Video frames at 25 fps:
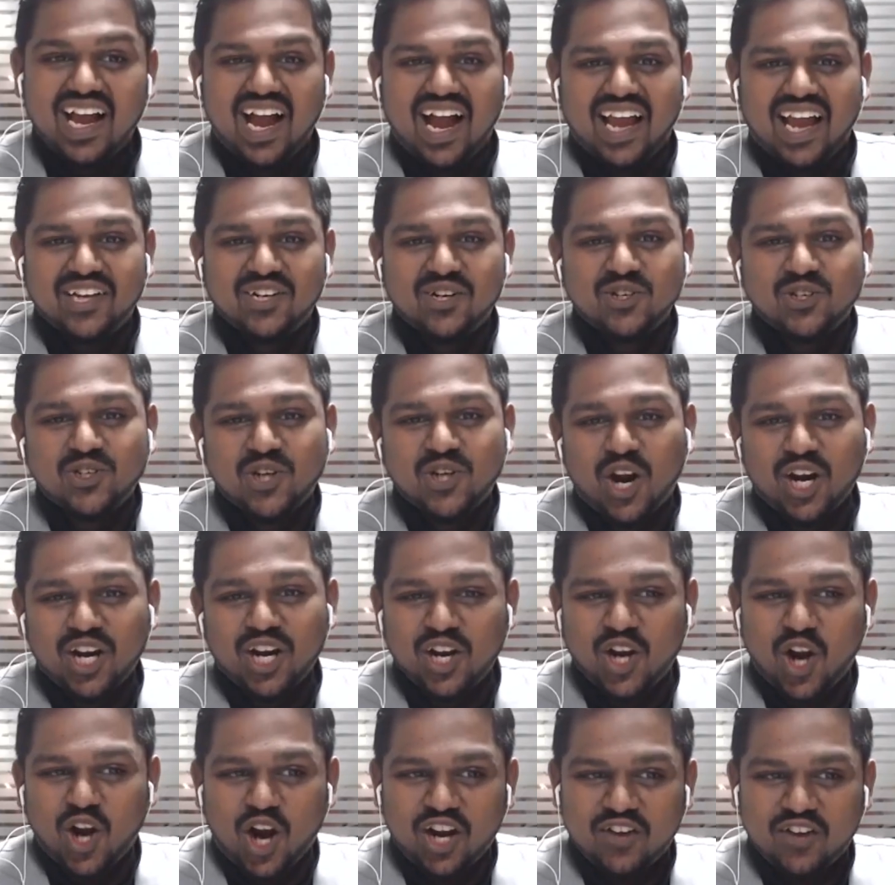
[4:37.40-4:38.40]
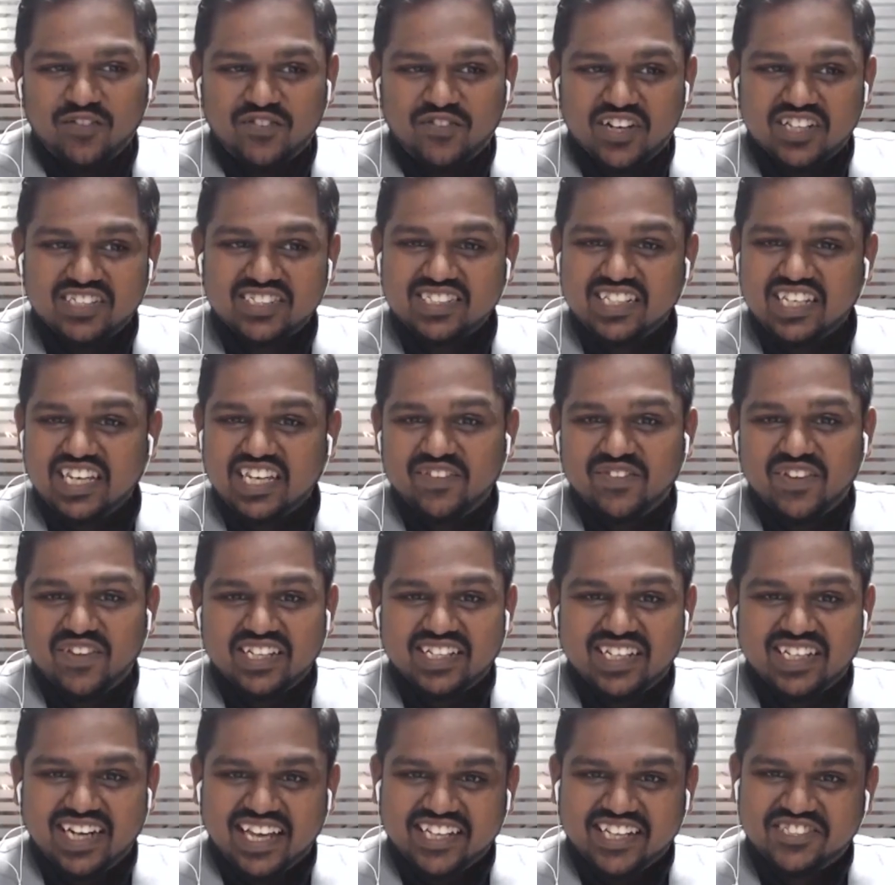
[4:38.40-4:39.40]
I know not a lot of us, even in
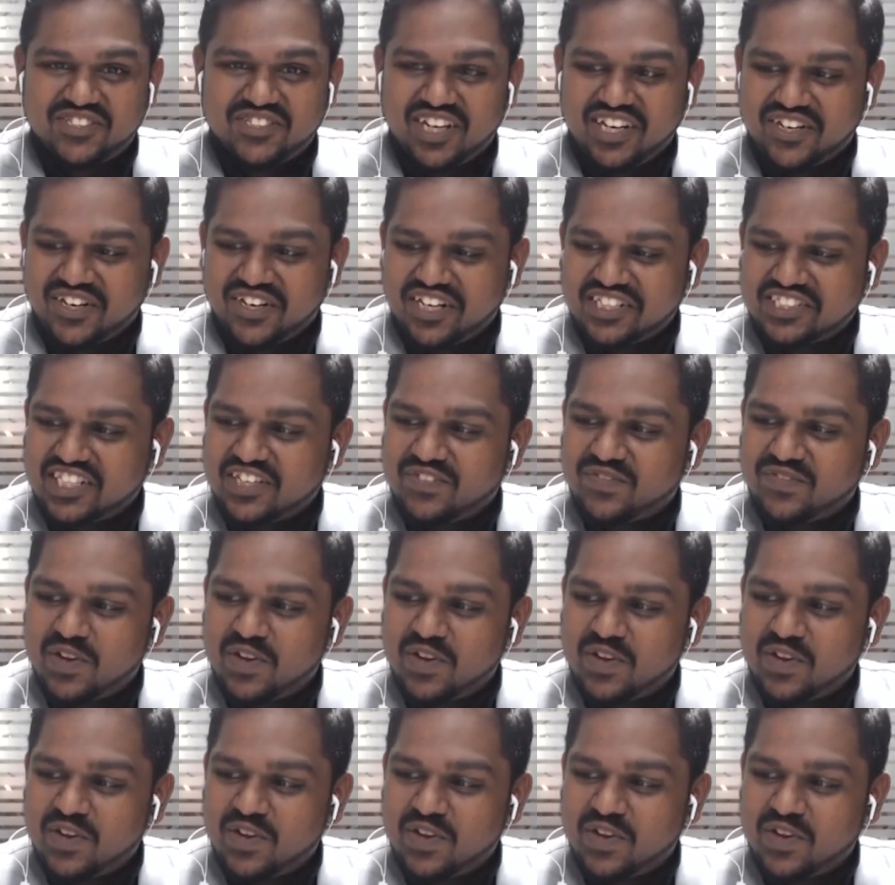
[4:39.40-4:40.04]
the next generation,